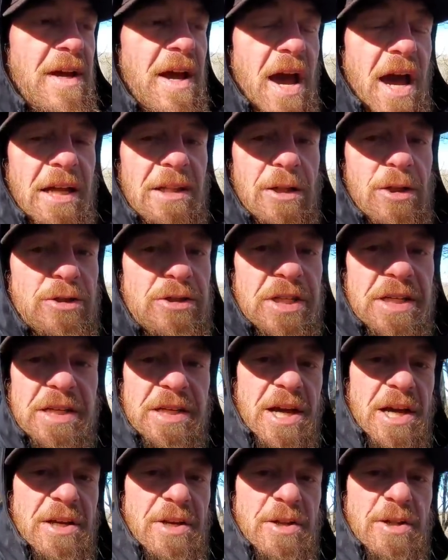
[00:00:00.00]
I looked at
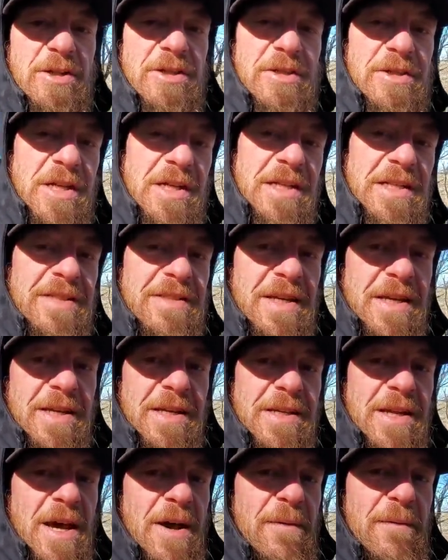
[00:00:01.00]
gut hooks and it
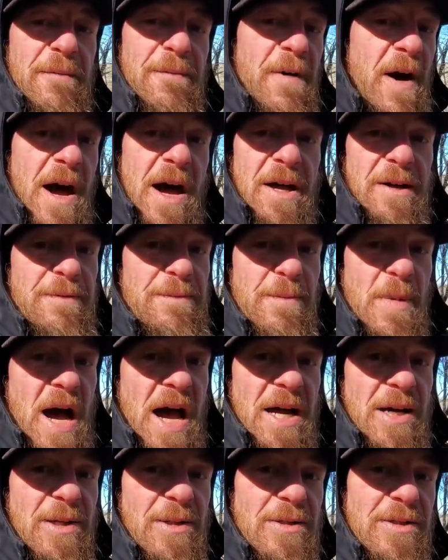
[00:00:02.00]
said 5
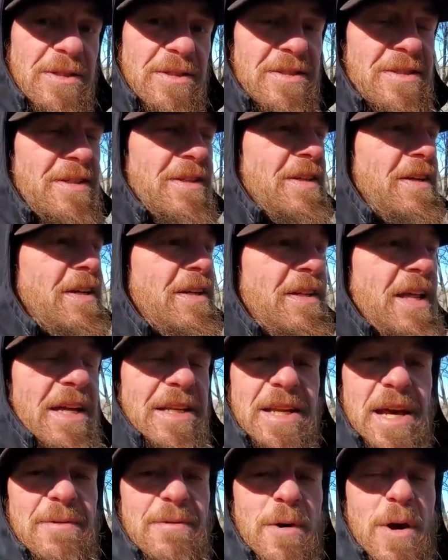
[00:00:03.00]
miles. That
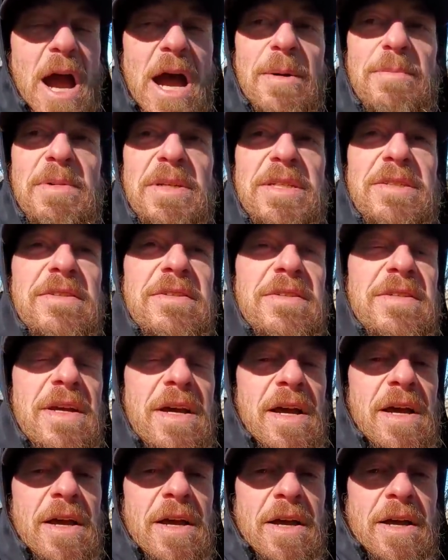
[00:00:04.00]
never happens.
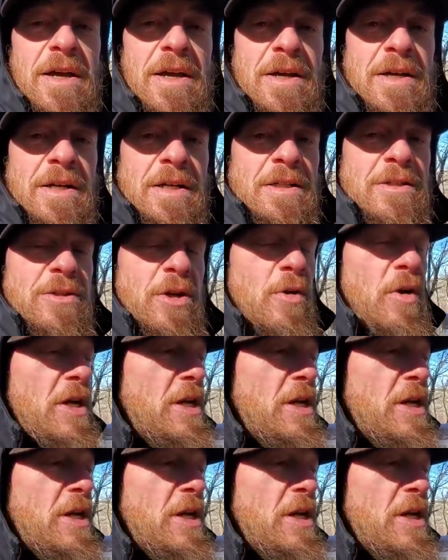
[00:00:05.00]
So